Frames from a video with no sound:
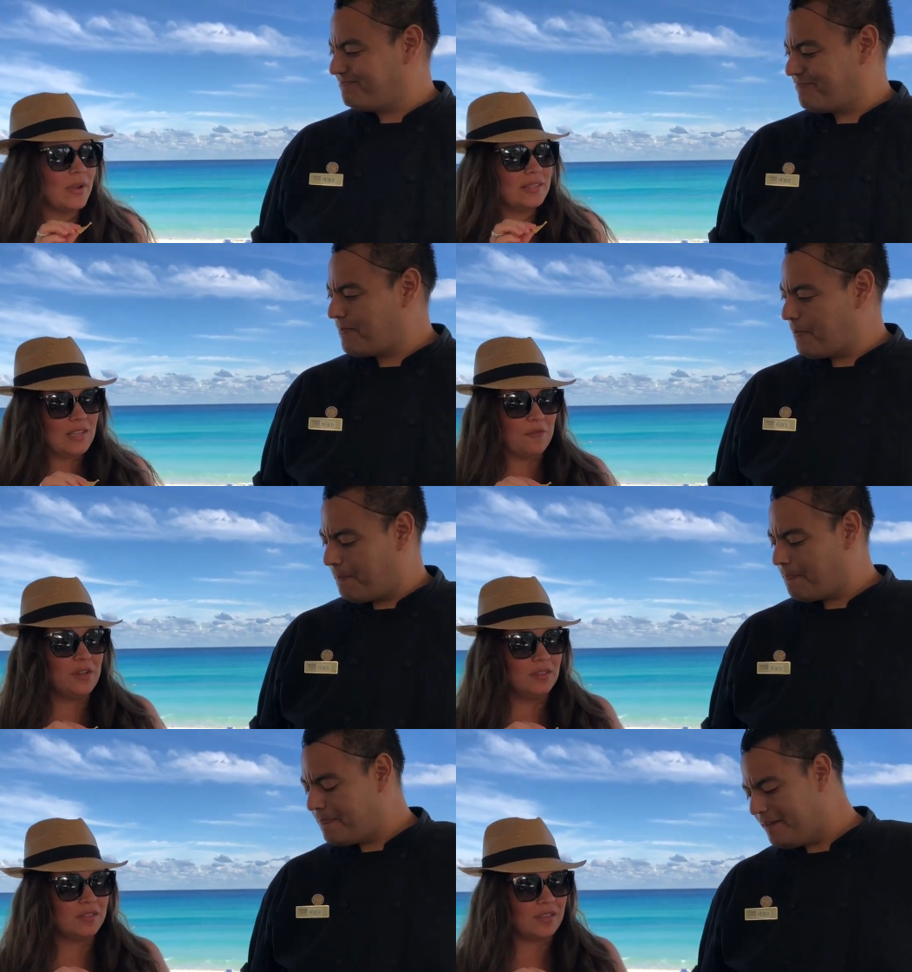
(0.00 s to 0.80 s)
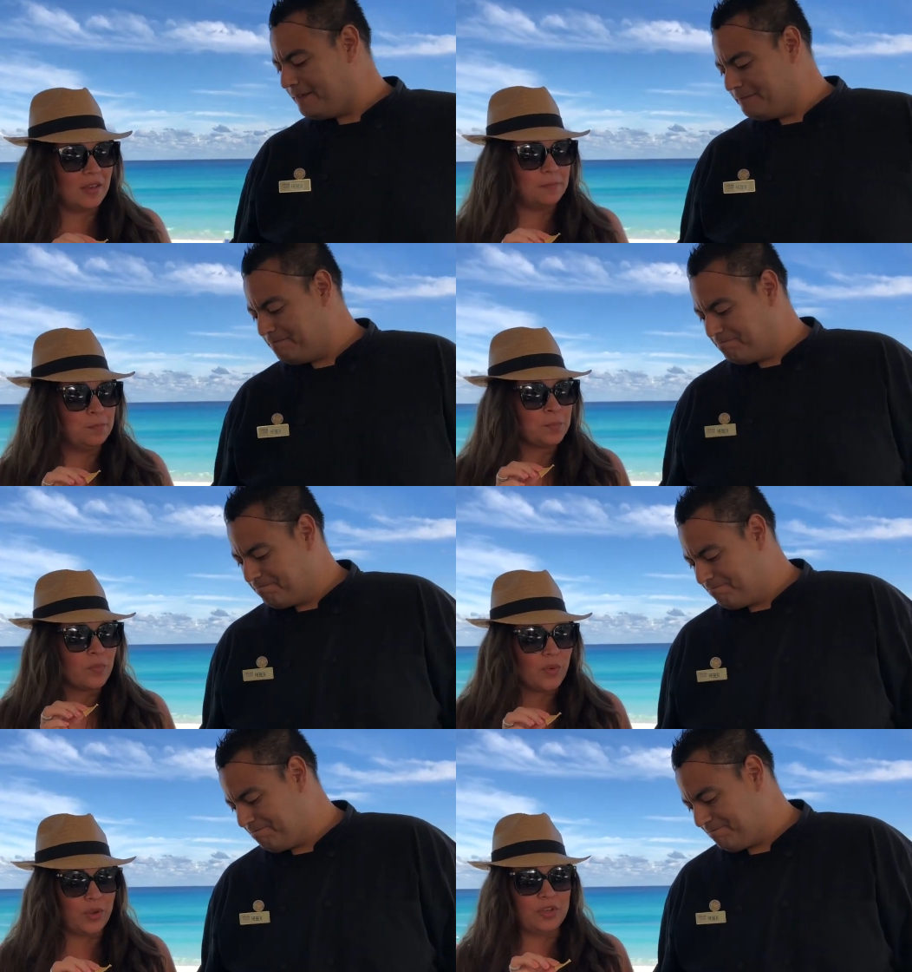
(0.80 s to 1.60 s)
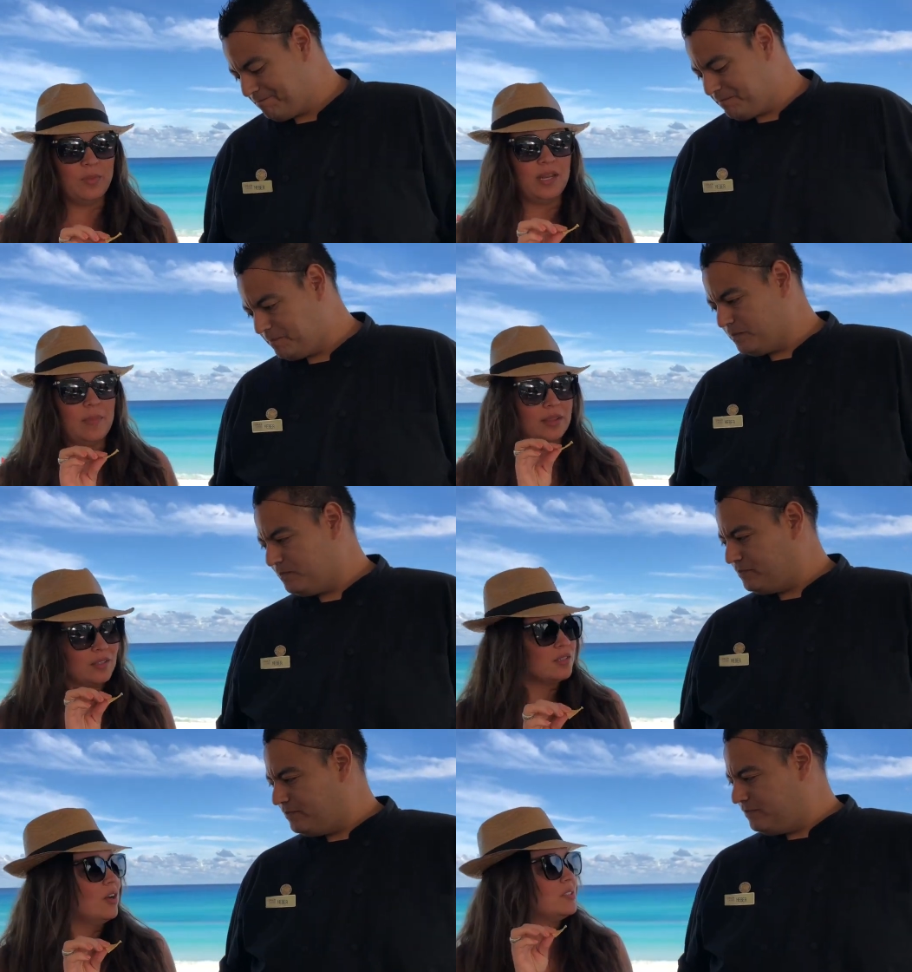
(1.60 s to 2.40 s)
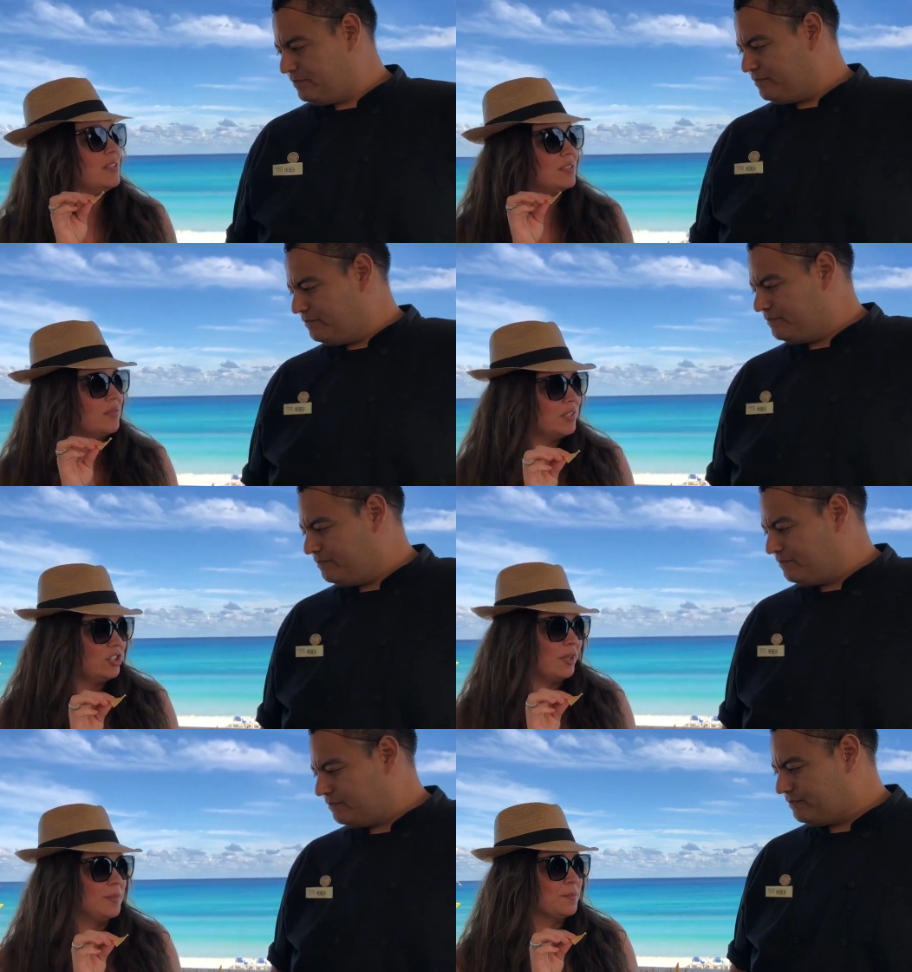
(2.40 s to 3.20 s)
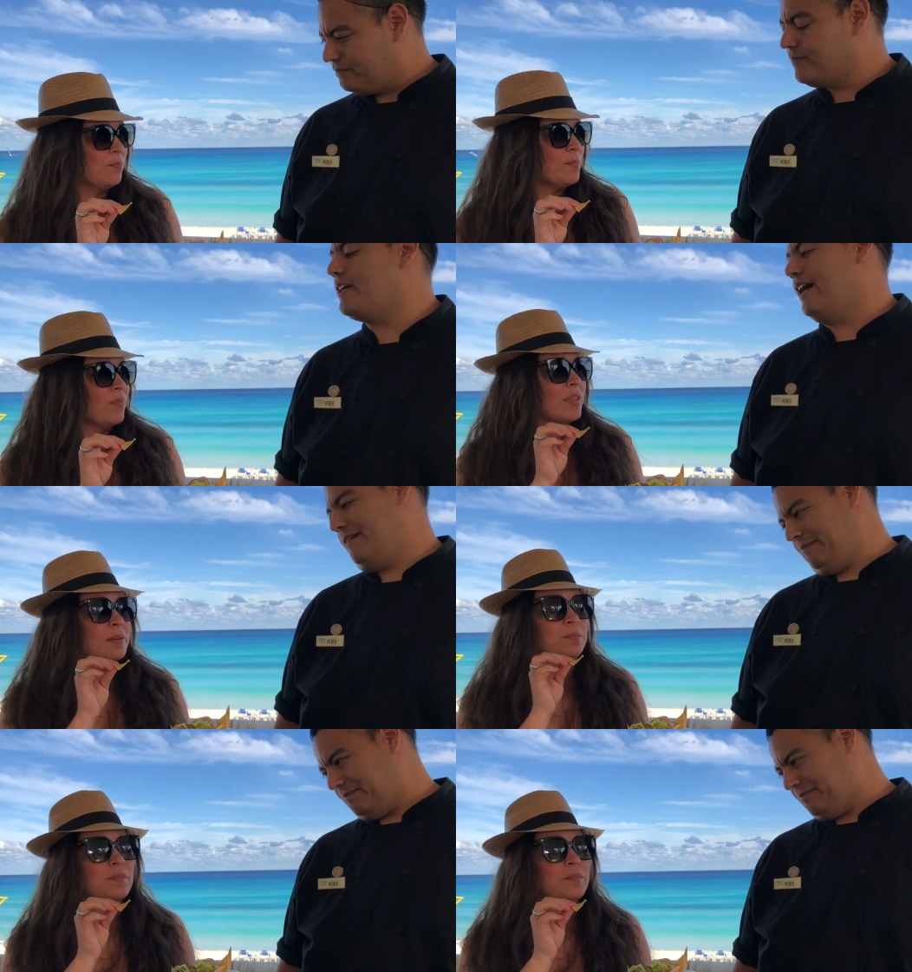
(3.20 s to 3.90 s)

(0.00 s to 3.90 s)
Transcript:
Speaker 1: so I definitely see what you mean about the saltiness of the chips. Yeah.